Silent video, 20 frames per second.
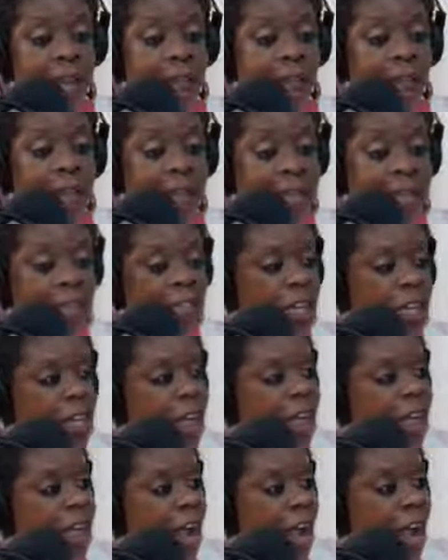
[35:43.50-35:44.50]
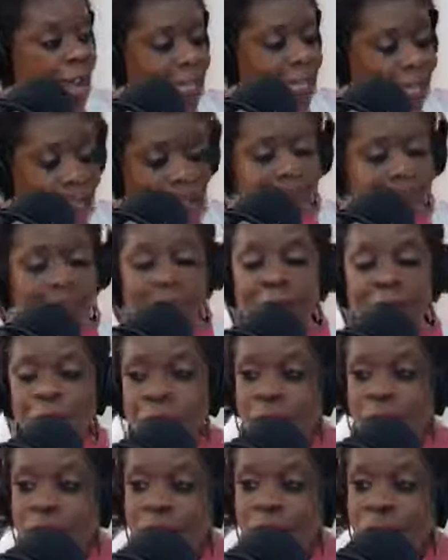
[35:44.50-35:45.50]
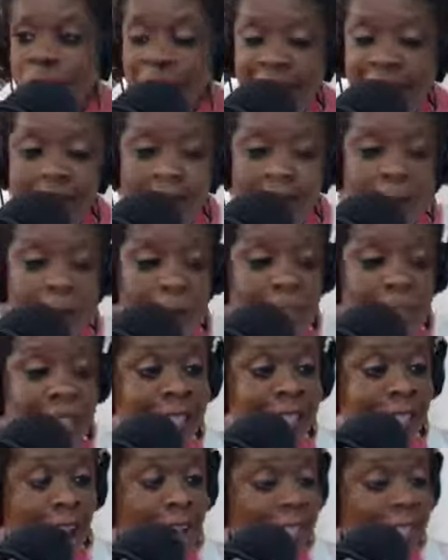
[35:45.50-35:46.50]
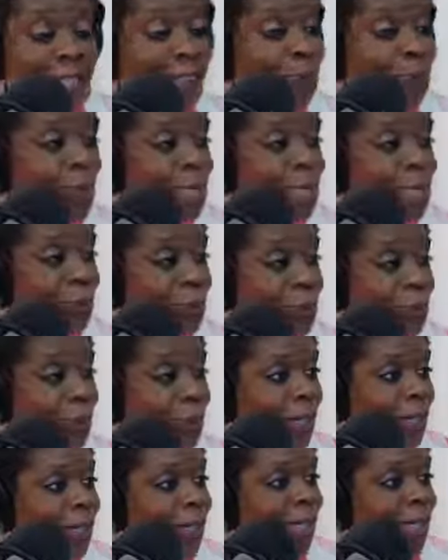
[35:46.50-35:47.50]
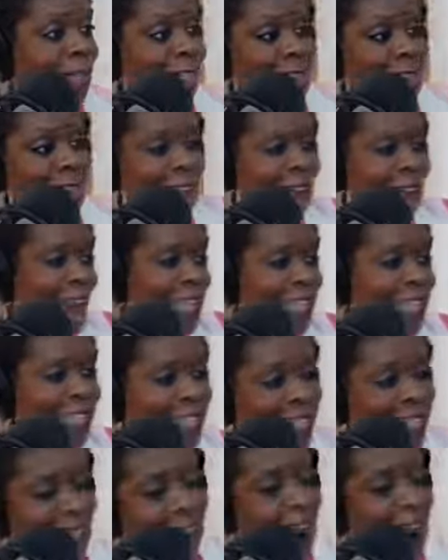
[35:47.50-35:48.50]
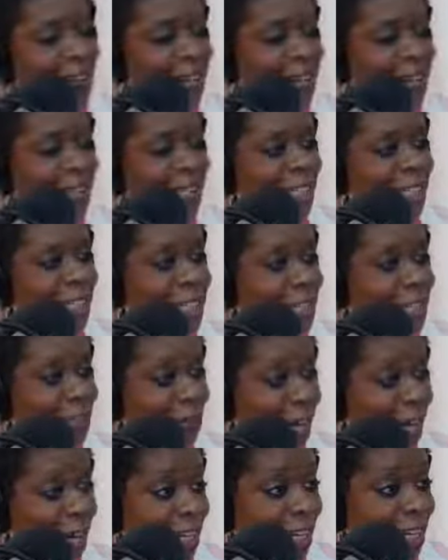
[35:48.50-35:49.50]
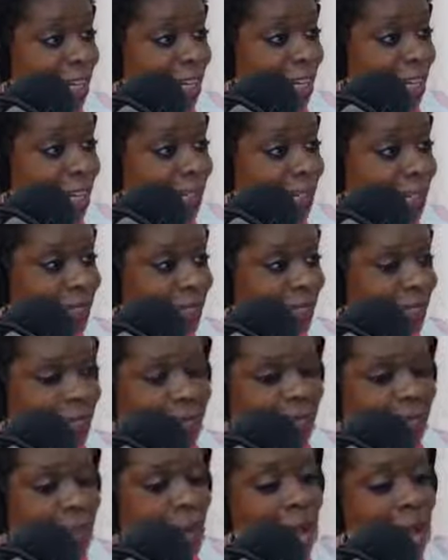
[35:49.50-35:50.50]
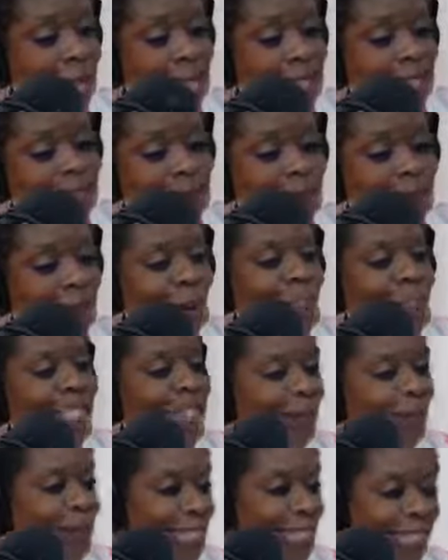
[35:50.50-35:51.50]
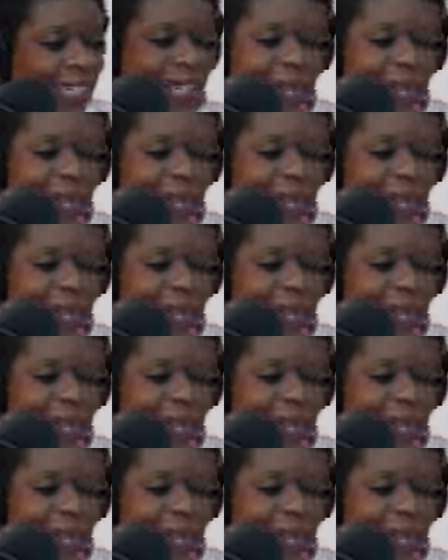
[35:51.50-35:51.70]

And Again, when the race probably started to dwindle, you add in the Irish, right? You add in some dogs. No, I'm kidding.